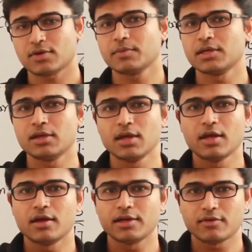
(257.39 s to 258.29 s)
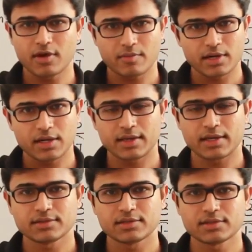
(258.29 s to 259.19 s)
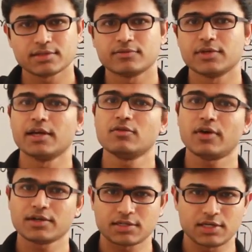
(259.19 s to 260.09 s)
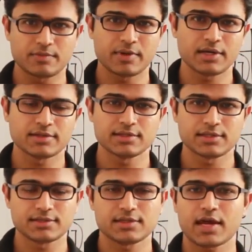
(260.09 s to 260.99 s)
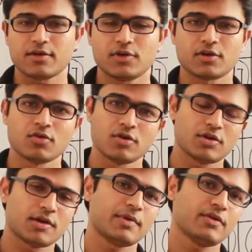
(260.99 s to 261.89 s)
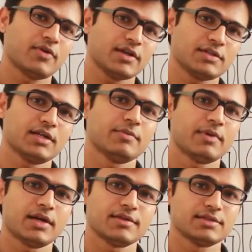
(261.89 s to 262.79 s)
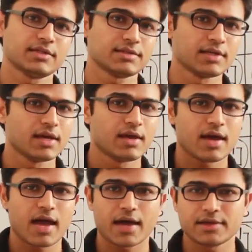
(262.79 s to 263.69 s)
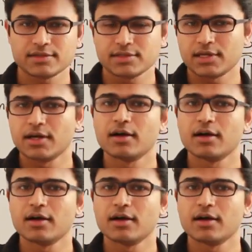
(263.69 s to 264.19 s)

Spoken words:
from the requirement analysis, we get functional dependencies, and we are going to apply functional dependencies as